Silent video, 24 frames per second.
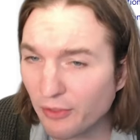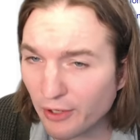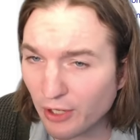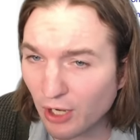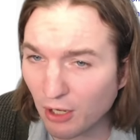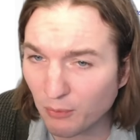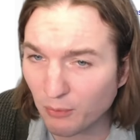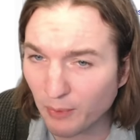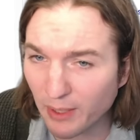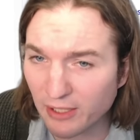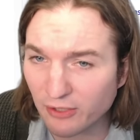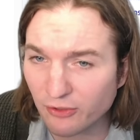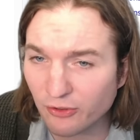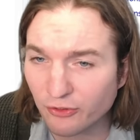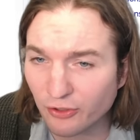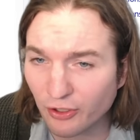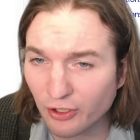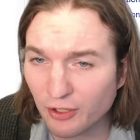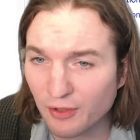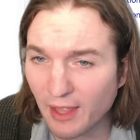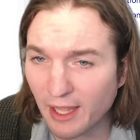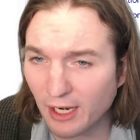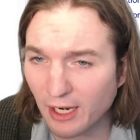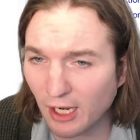There are ways to
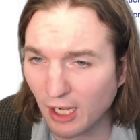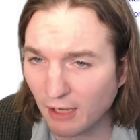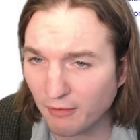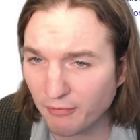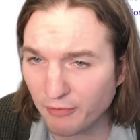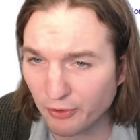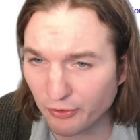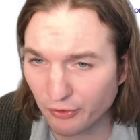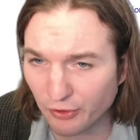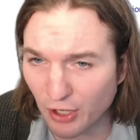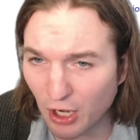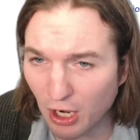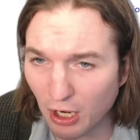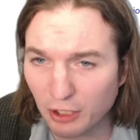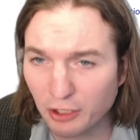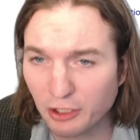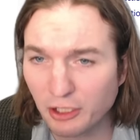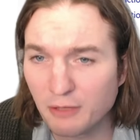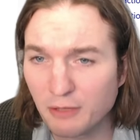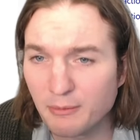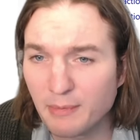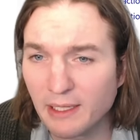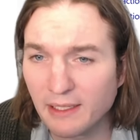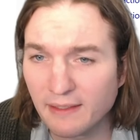turn that off. There's an
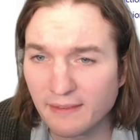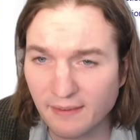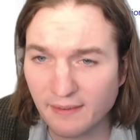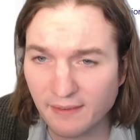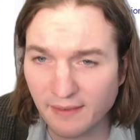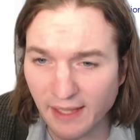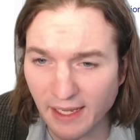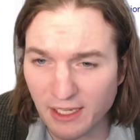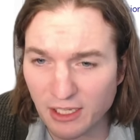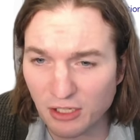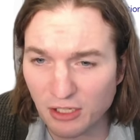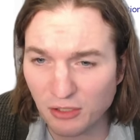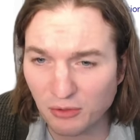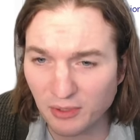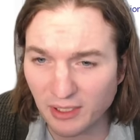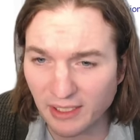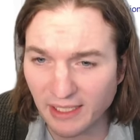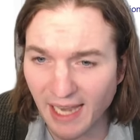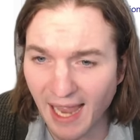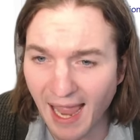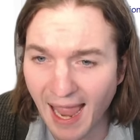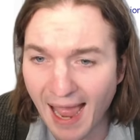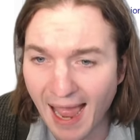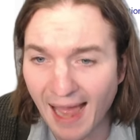argument that you
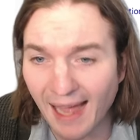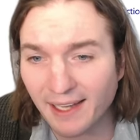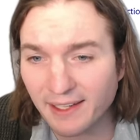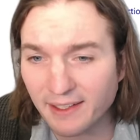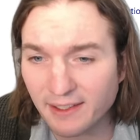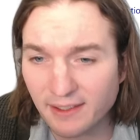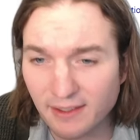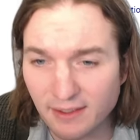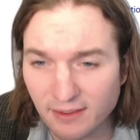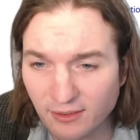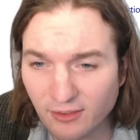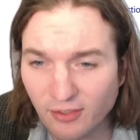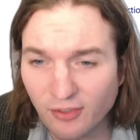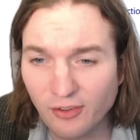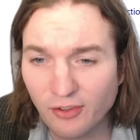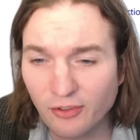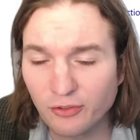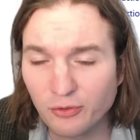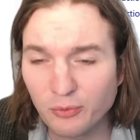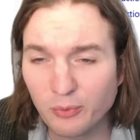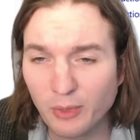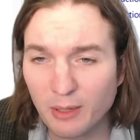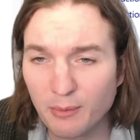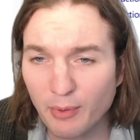can add to the
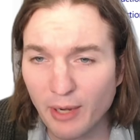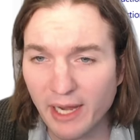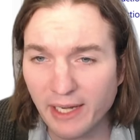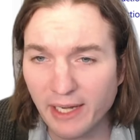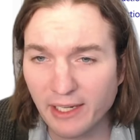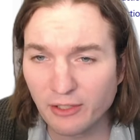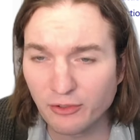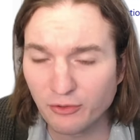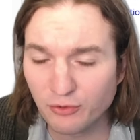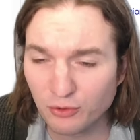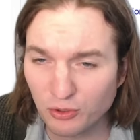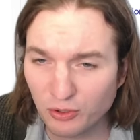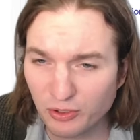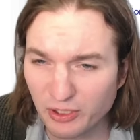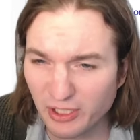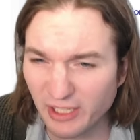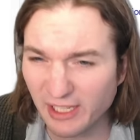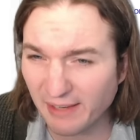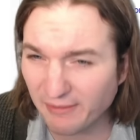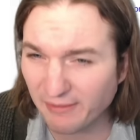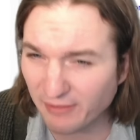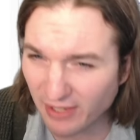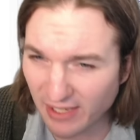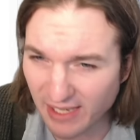square bracket tool.
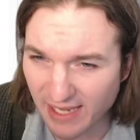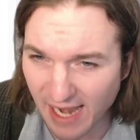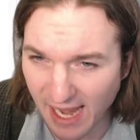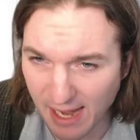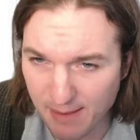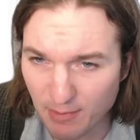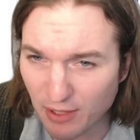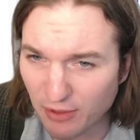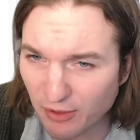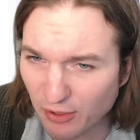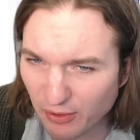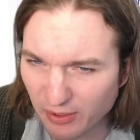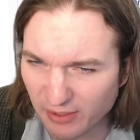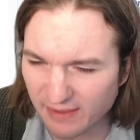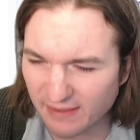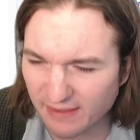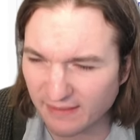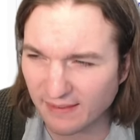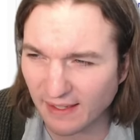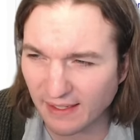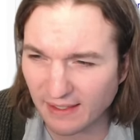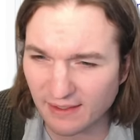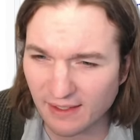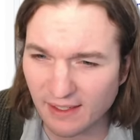You'd have to name it though.
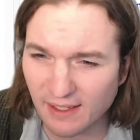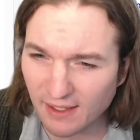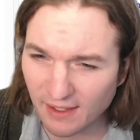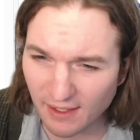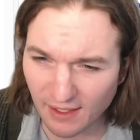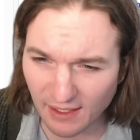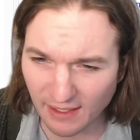It's like